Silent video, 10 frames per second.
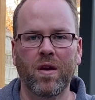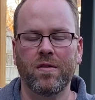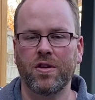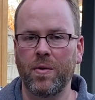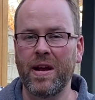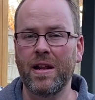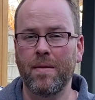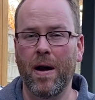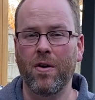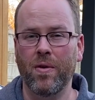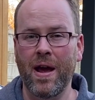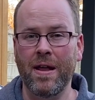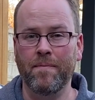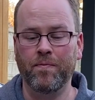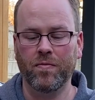So we hit it about
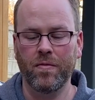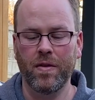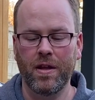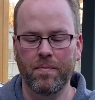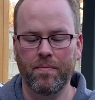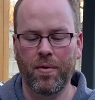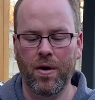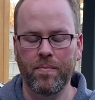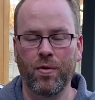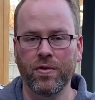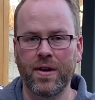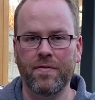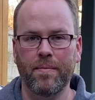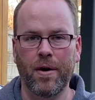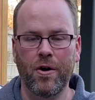right. Pulls off
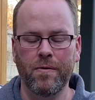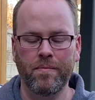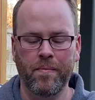the bone.